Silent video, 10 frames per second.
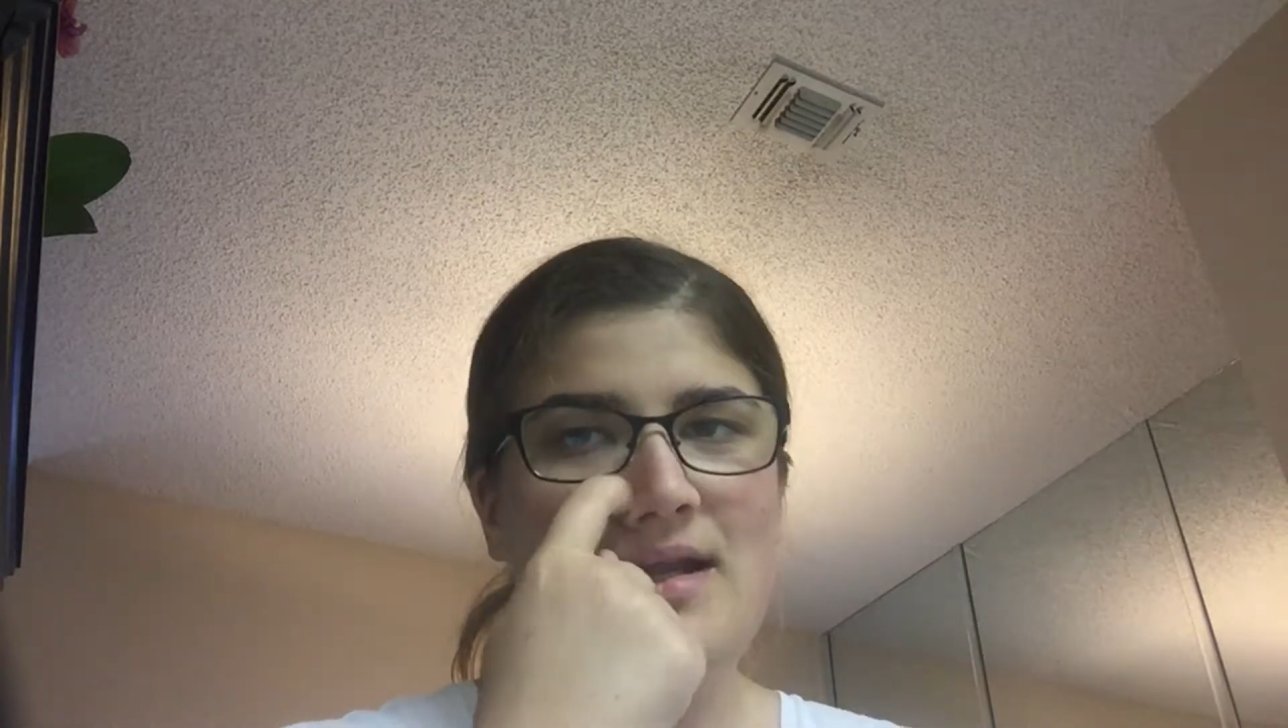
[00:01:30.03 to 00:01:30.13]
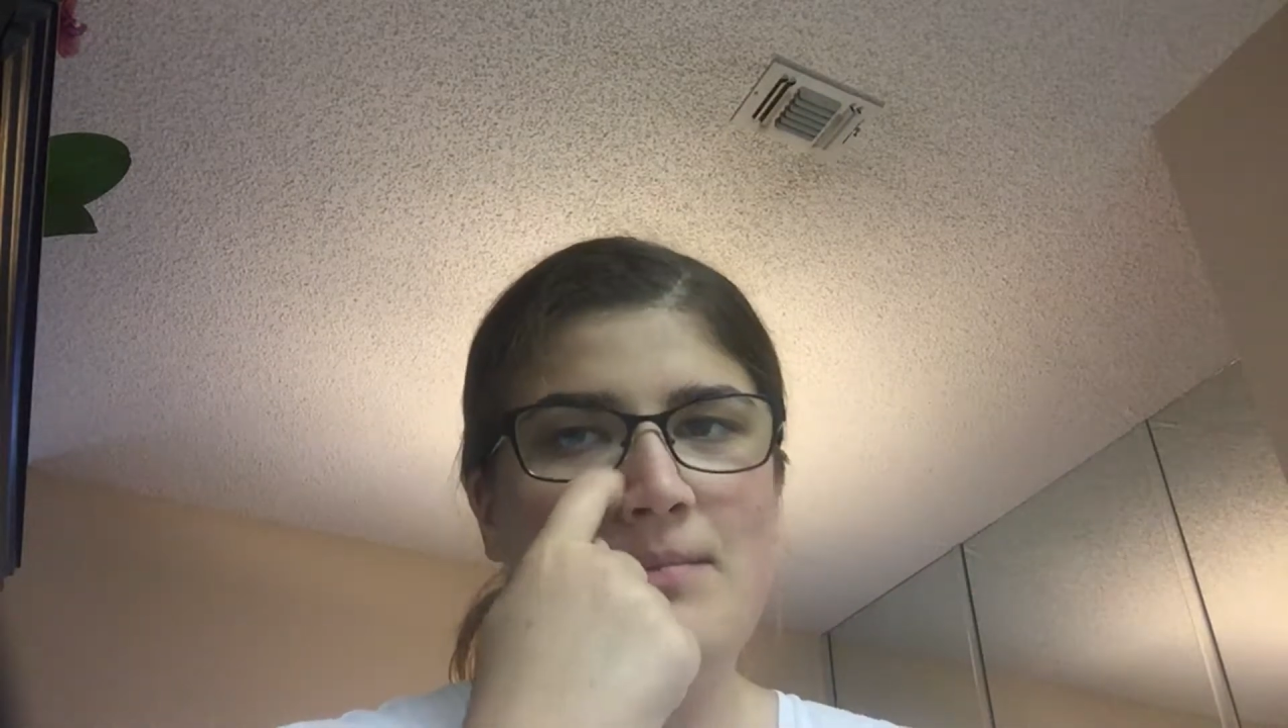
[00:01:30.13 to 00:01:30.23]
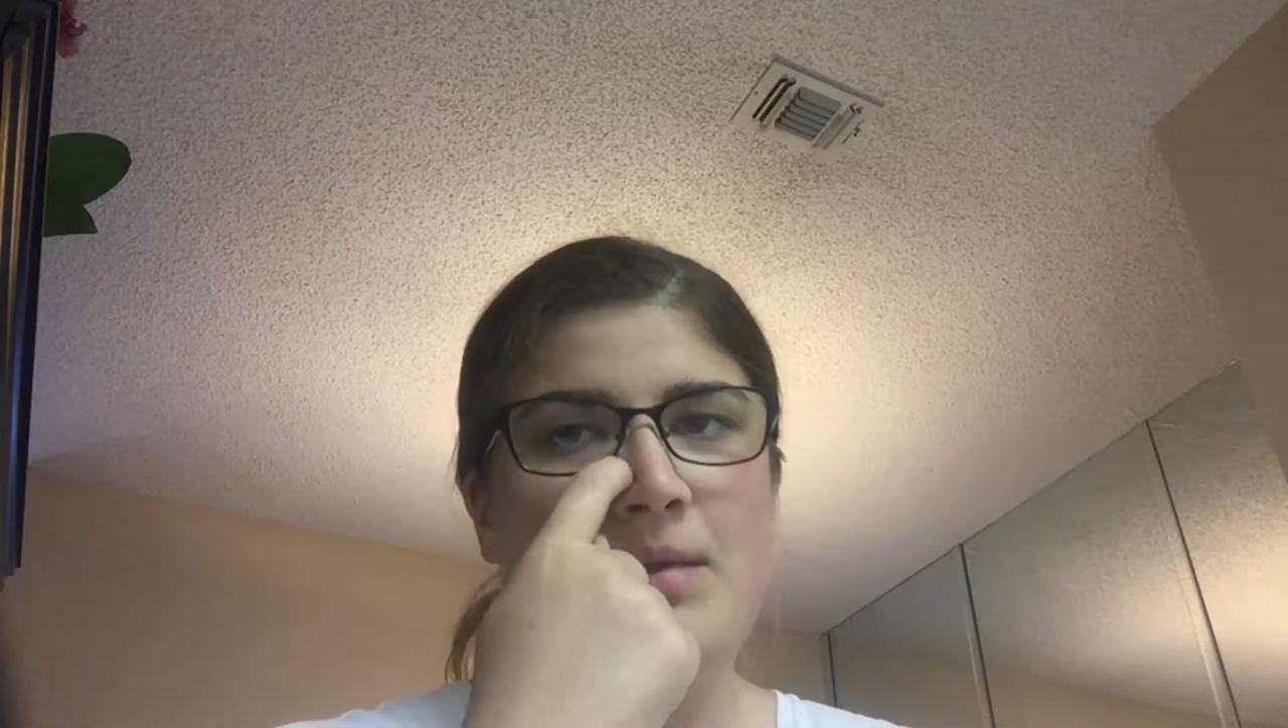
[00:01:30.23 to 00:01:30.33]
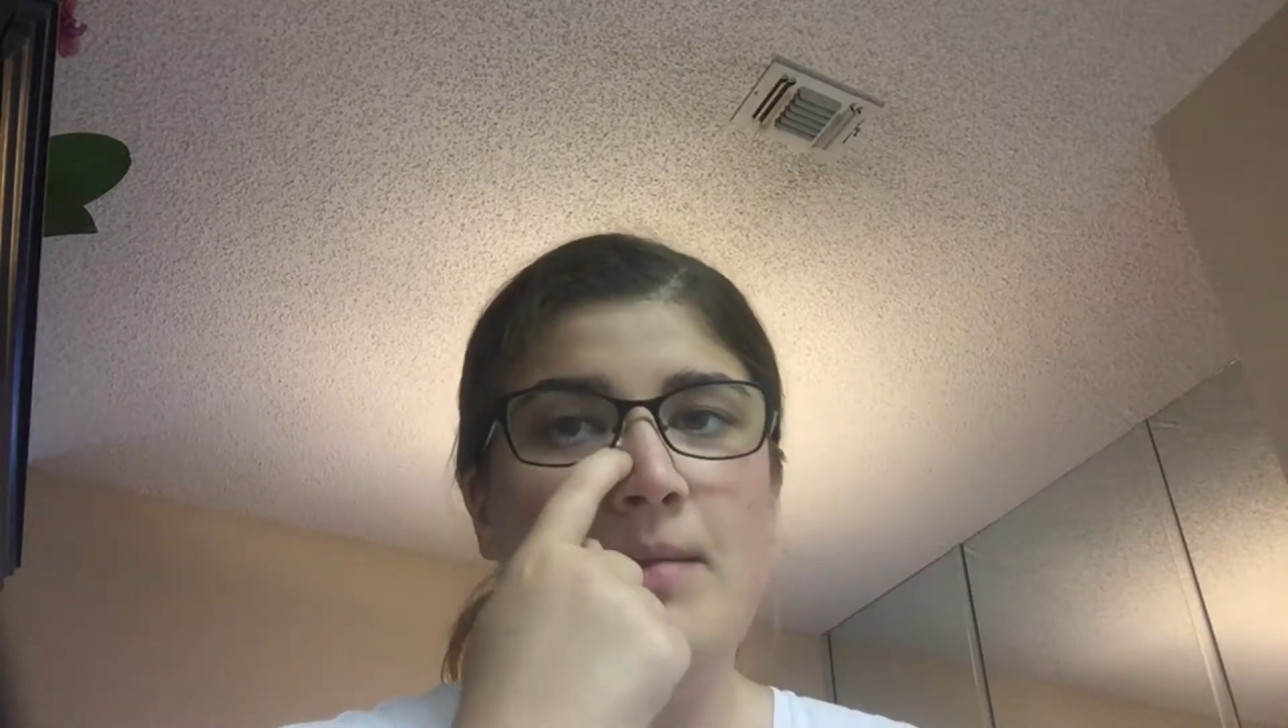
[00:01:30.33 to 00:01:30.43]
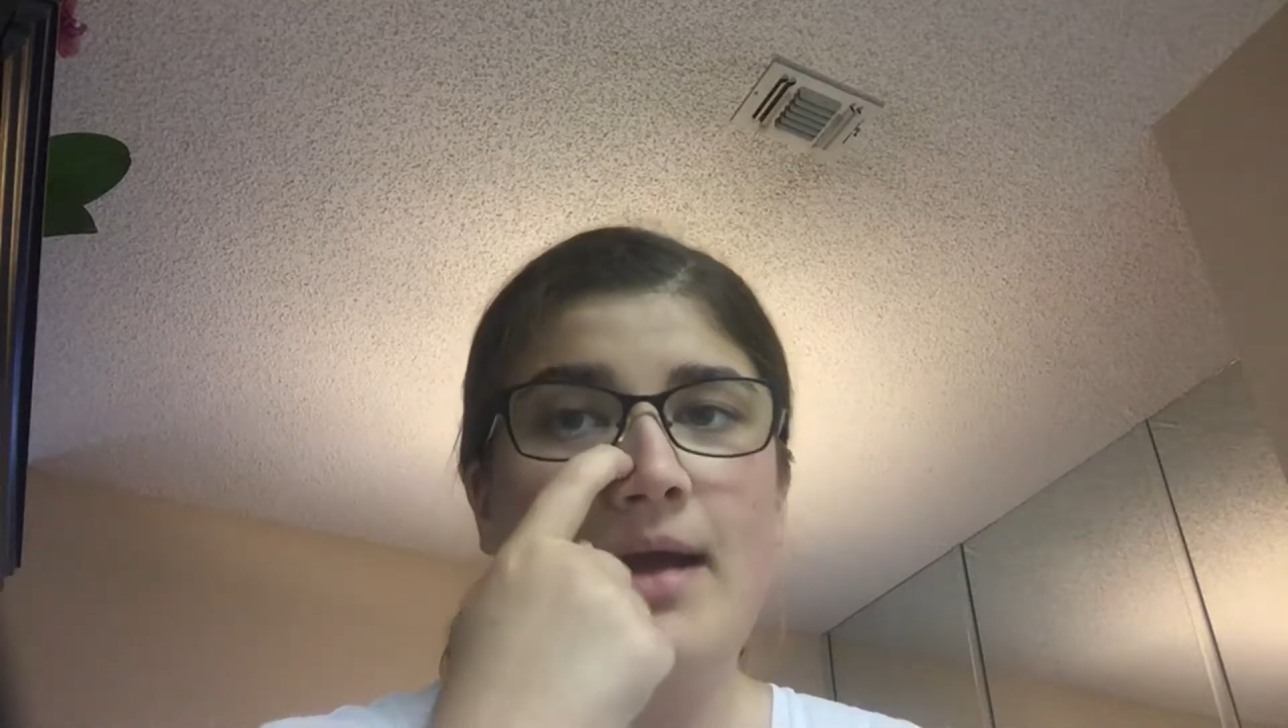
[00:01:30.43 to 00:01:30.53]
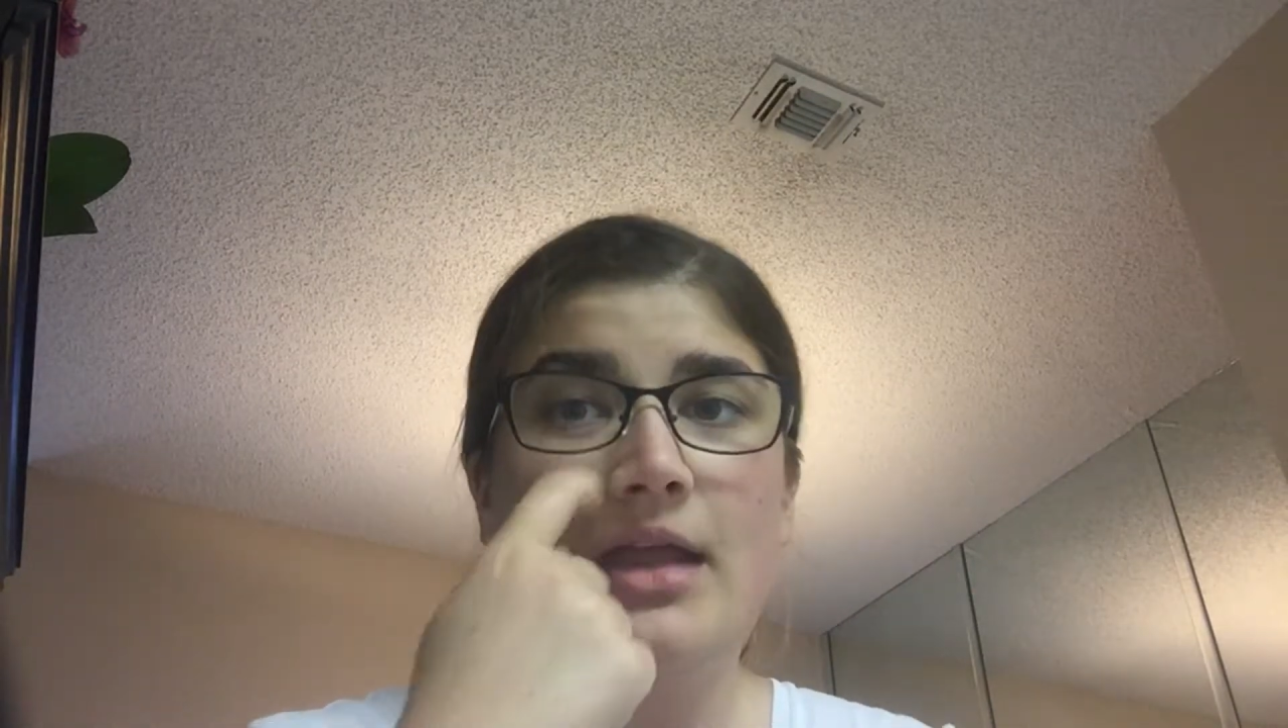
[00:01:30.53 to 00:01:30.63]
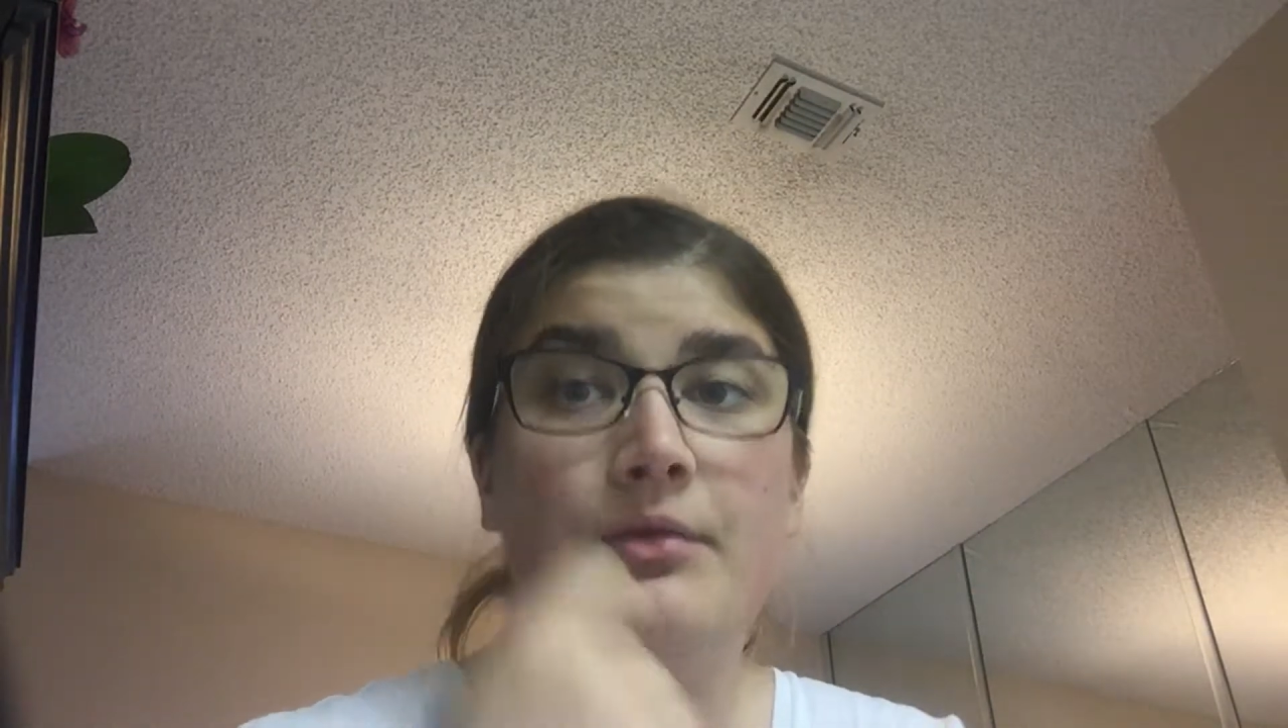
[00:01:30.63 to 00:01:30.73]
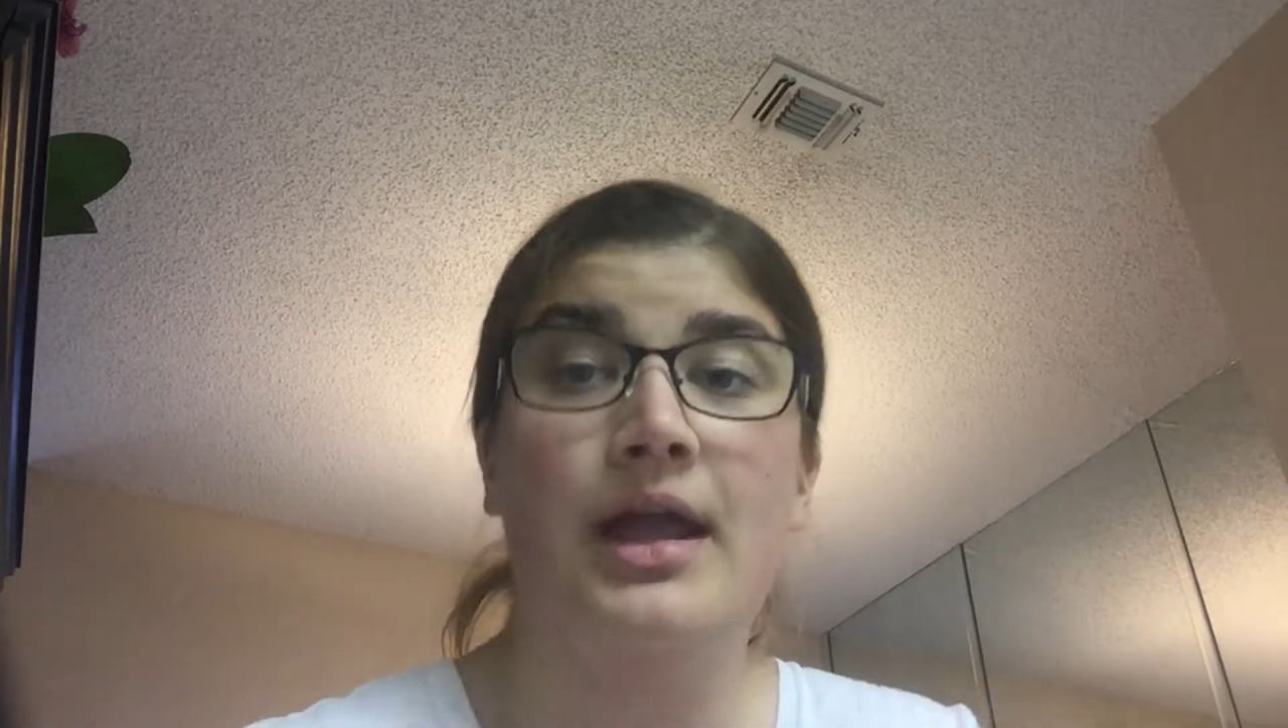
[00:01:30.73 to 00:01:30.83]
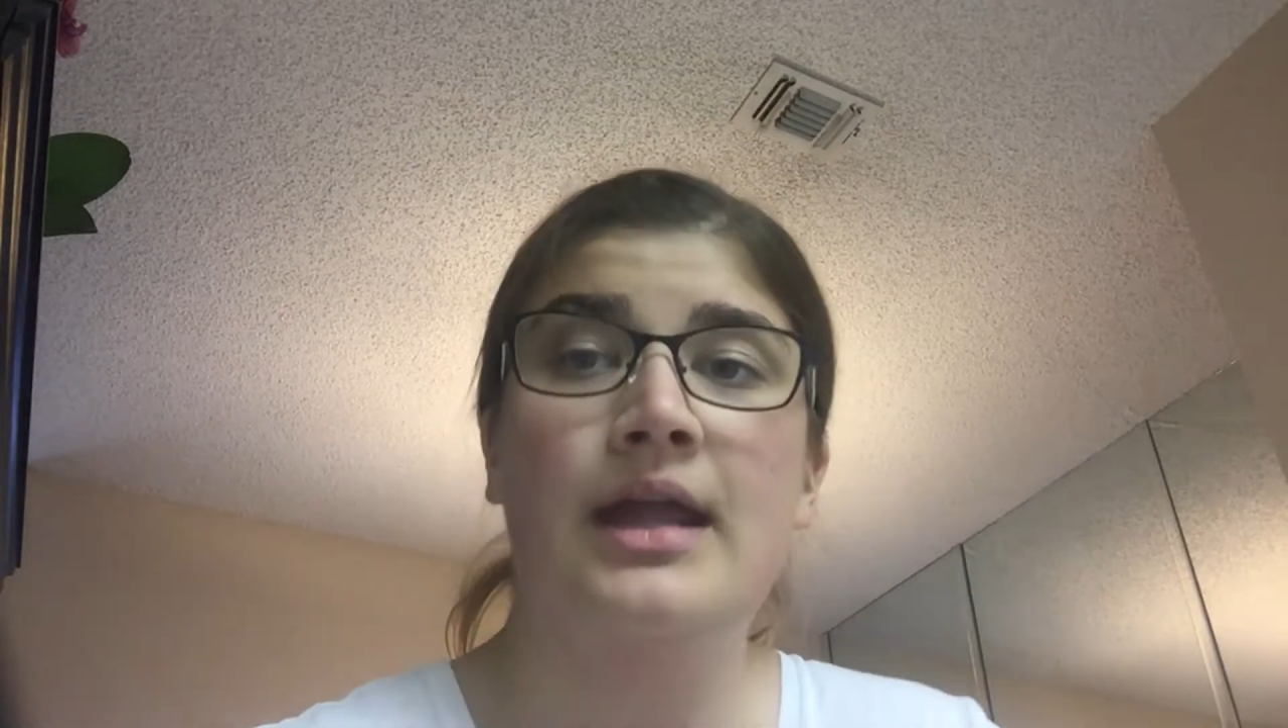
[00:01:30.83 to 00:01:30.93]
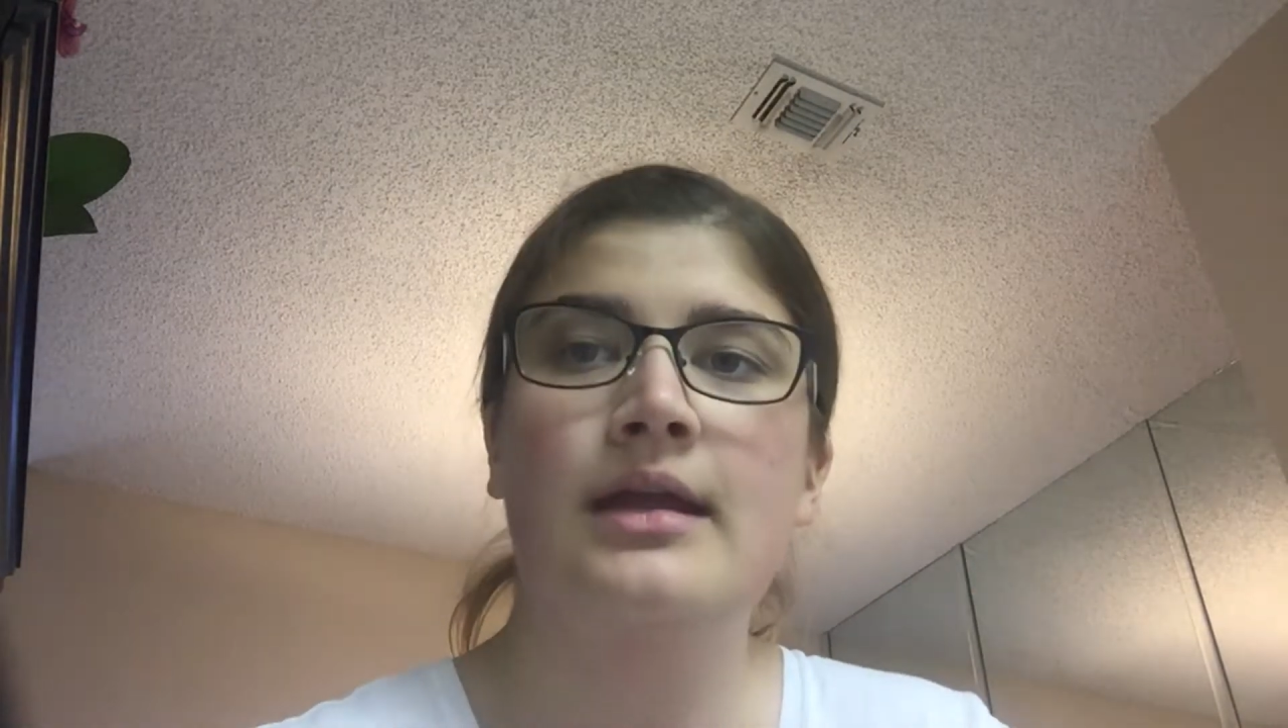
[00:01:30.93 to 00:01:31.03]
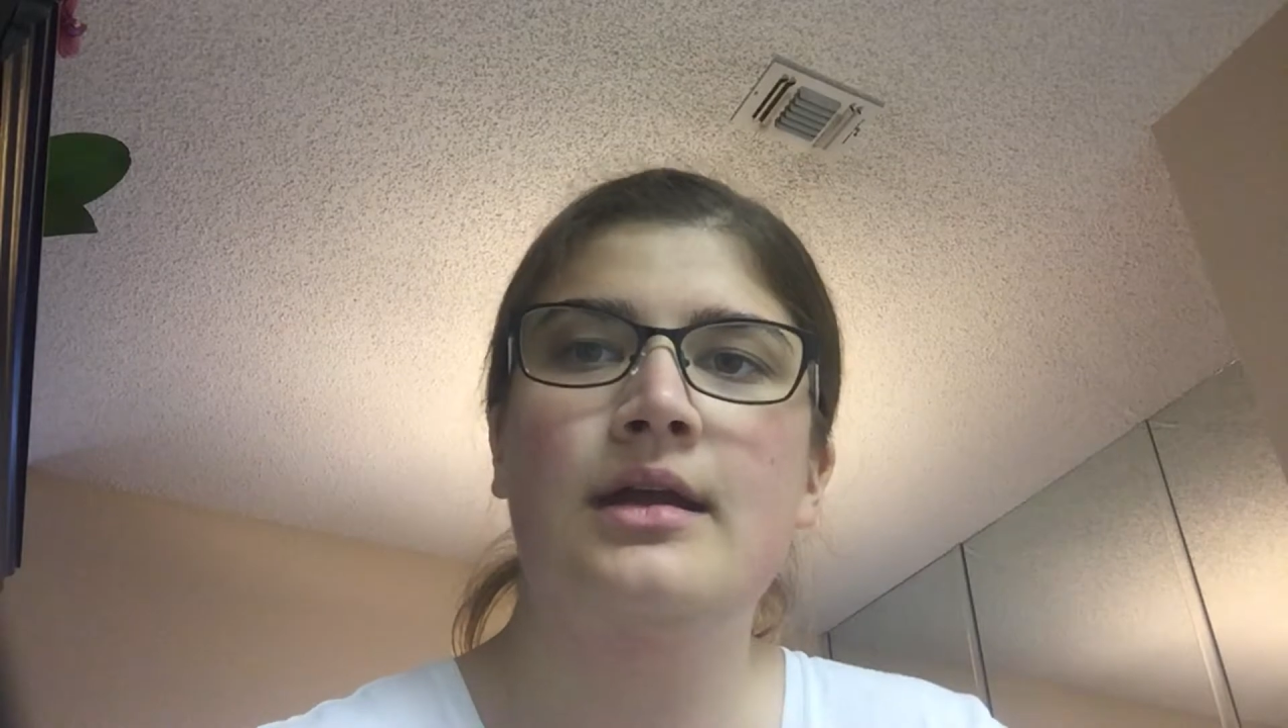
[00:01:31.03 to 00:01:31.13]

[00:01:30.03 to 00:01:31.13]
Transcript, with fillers: EP, by the way